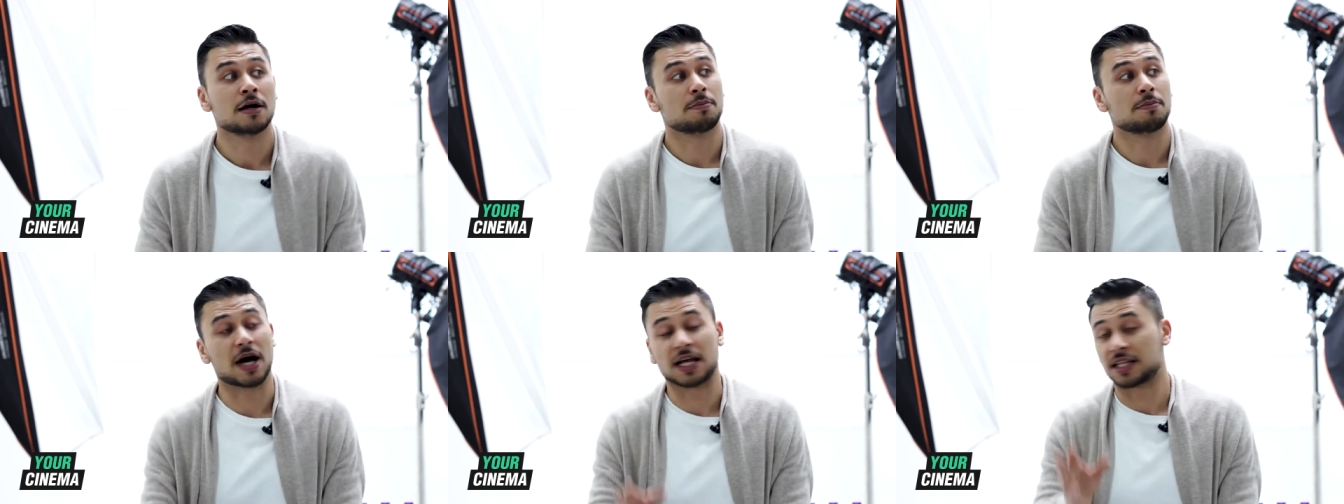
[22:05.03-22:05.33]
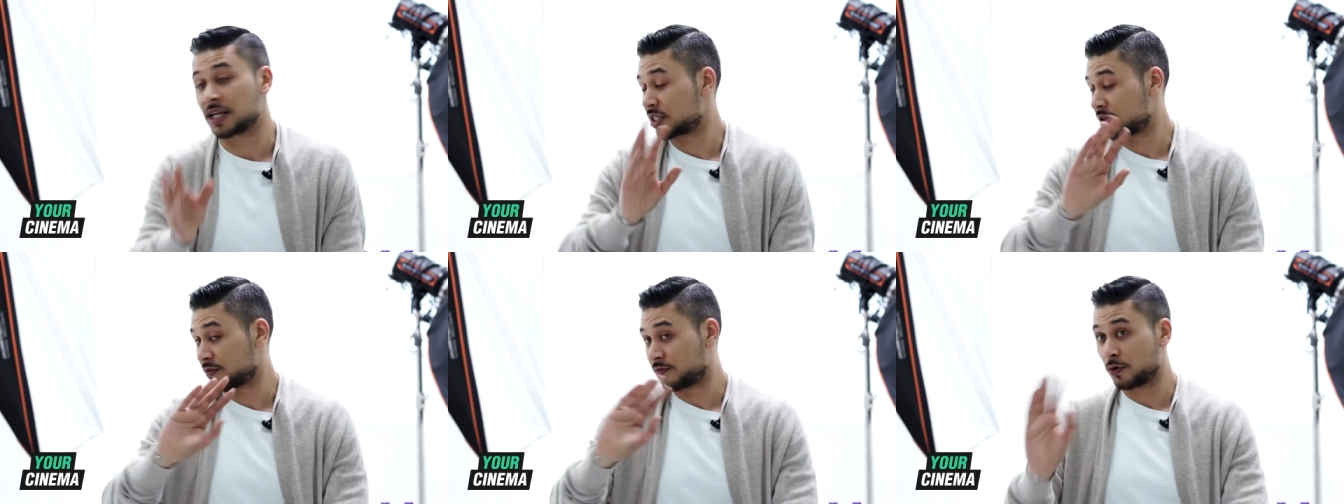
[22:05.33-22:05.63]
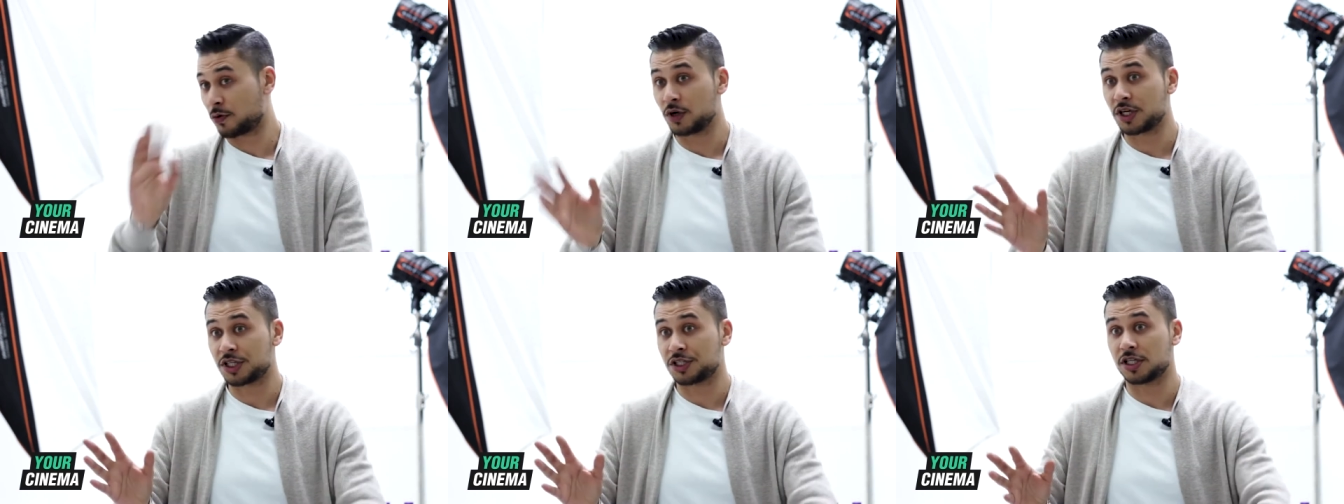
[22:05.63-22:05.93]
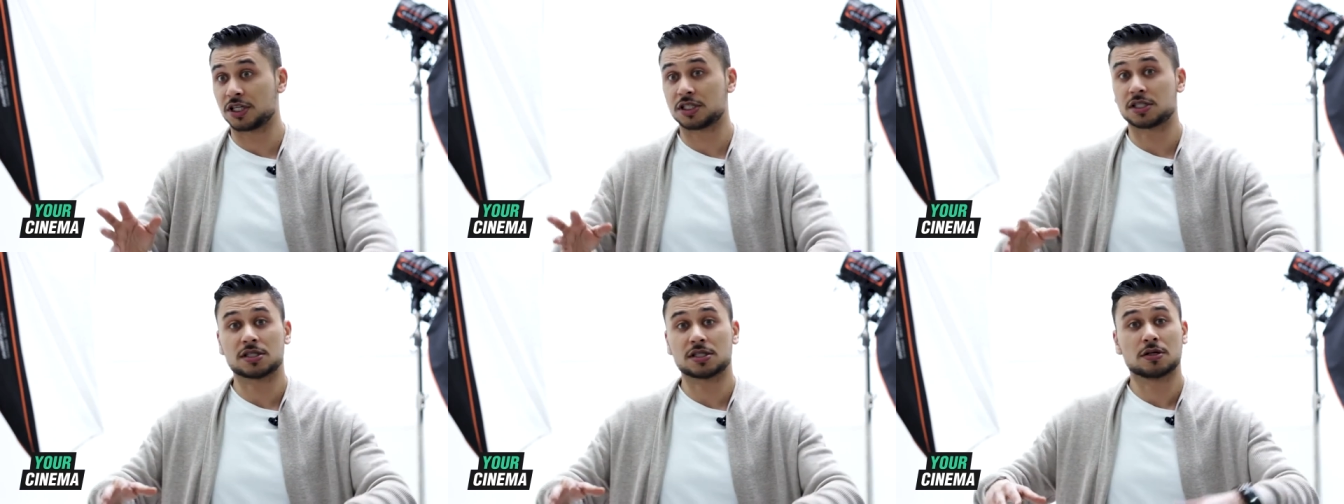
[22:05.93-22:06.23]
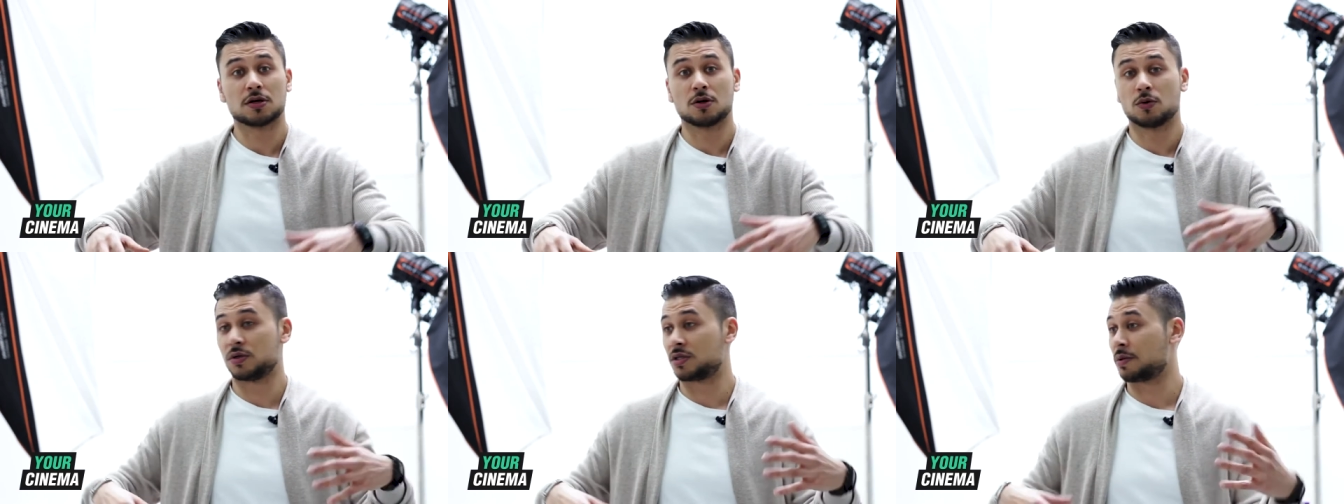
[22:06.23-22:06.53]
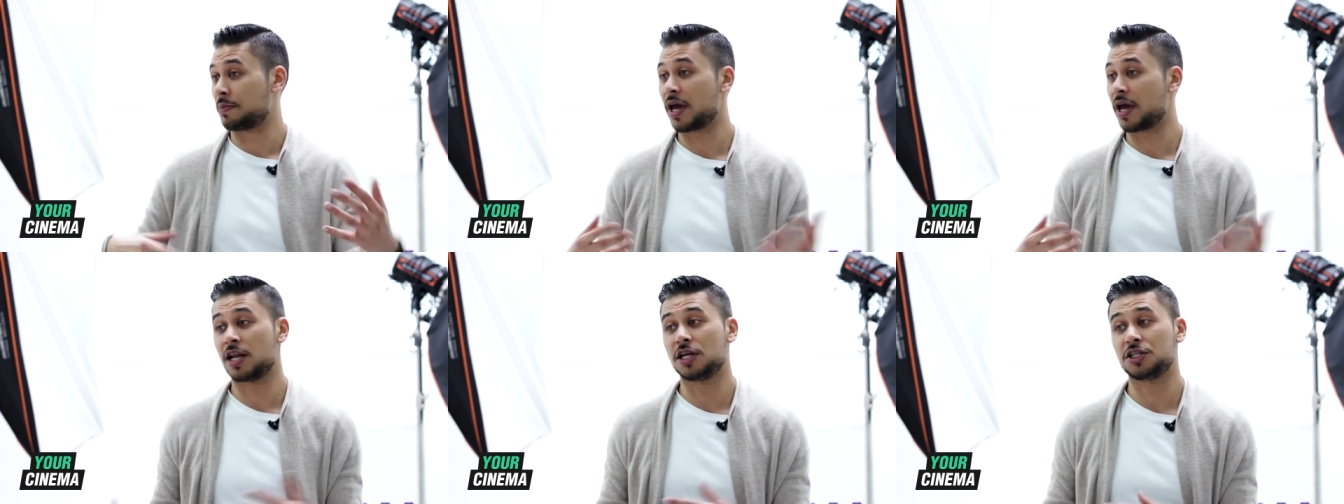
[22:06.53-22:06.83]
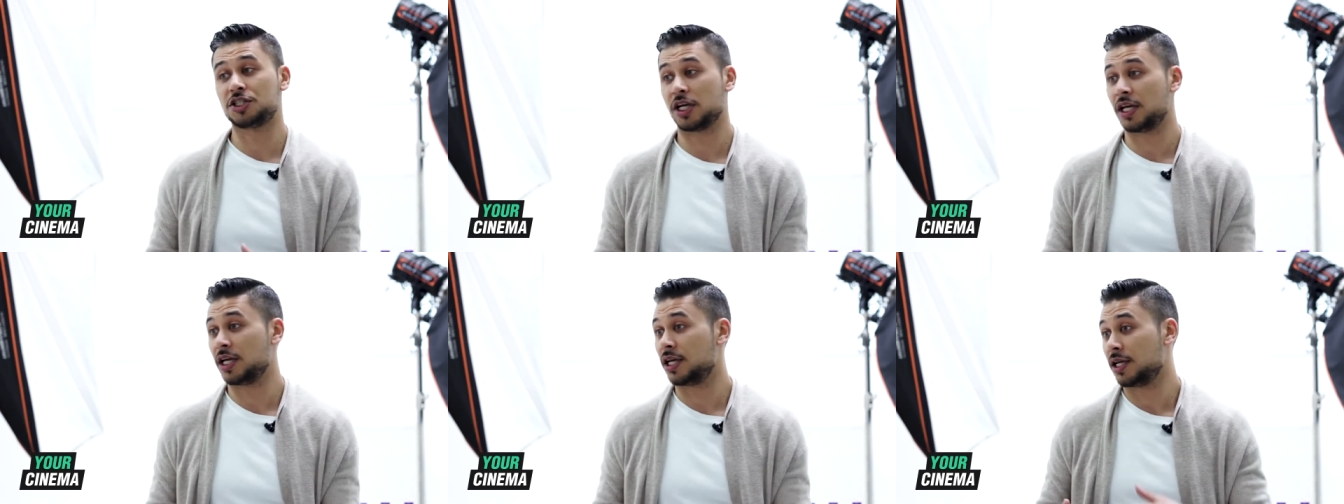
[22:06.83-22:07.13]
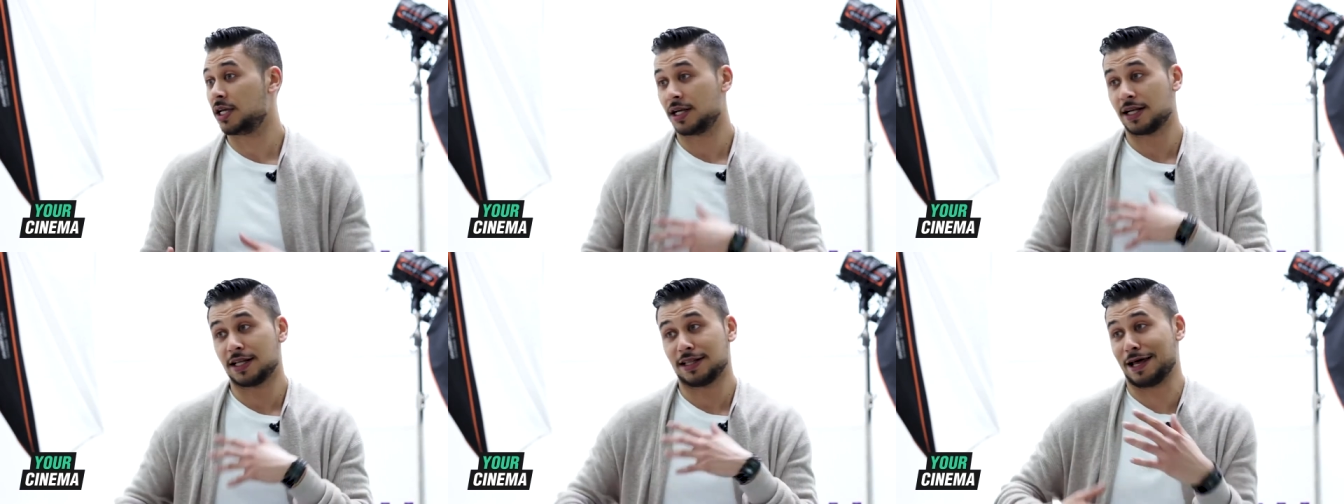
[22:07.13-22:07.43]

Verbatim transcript: but I done some foolishness with some energy